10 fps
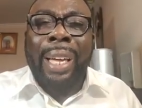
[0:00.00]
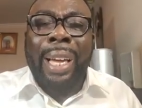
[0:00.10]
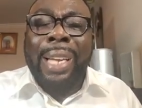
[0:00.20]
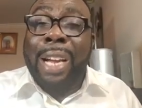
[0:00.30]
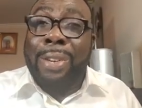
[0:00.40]

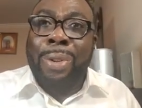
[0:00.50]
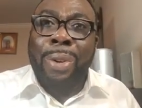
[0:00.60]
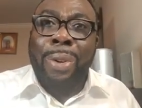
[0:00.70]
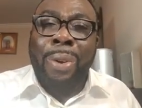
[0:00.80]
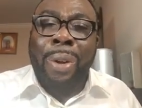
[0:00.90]
that
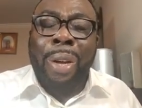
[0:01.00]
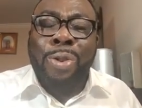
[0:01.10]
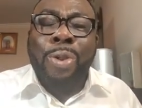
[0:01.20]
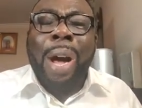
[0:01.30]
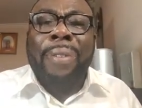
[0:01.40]

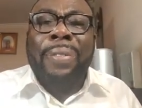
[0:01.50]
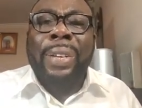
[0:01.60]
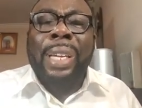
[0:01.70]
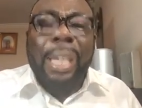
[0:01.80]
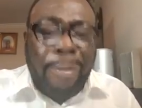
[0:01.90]
you have
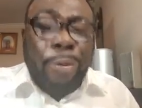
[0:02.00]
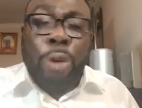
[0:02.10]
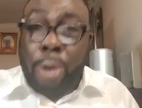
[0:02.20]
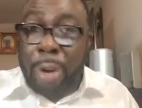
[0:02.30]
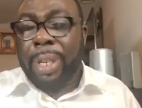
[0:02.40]
evil
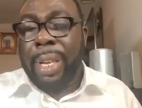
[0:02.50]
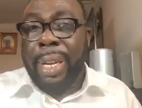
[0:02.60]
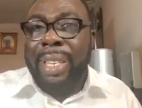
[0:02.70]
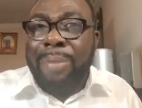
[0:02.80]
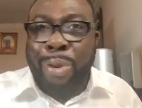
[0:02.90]
thoughts
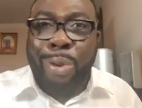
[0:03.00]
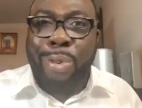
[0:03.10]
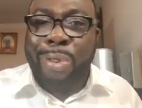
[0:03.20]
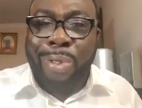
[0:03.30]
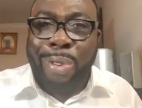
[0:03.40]
against me. No,
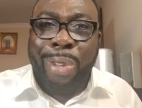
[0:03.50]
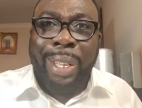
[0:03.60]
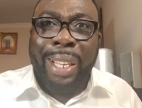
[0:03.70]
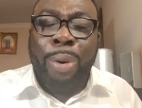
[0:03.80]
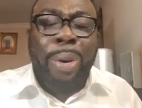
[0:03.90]
no, no.
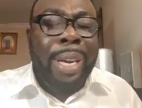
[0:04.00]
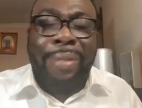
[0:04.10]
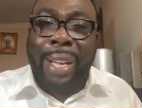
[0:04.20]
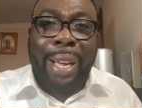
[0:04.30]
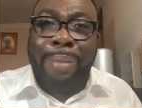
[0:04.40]
You'll
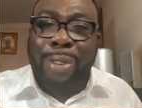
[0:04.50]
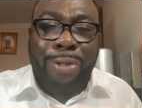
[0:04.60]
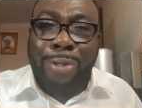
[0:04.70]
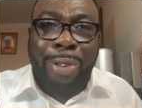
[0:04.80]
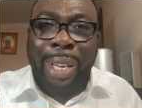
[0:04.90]
never come
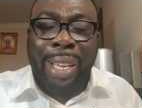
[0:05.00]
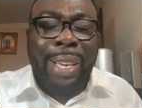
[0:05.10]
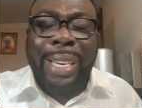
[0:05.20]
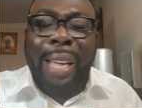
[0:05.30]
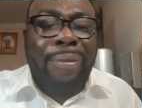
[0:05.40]
into. You
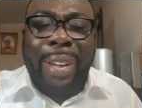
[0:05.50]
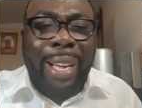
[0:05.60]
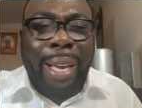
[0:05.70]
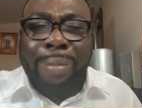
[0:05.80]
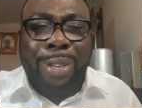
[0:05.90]
never
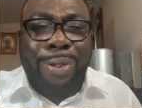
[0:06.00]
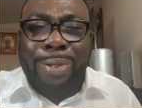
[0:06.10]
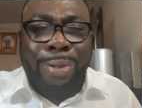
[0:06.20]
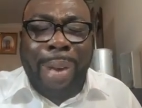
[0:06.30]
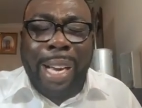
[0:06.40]
come
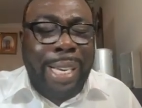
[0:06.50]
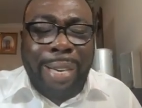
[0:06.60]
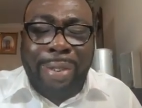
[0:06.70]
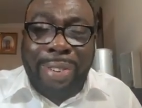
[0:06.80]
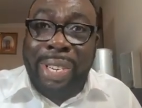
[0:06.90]
into my
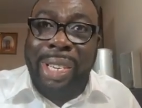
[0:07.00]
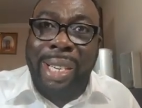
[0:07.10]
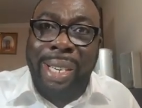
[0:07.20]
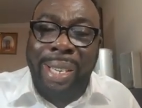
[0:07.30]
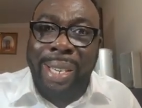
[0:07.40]
territory.
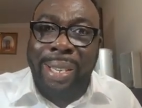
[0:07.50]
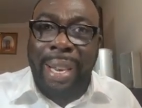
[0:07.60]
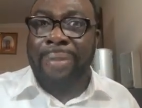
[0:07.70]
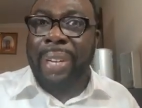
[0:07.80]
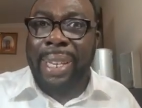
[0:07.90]

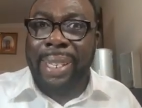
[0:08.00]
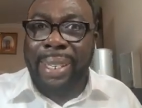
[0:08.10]
Never.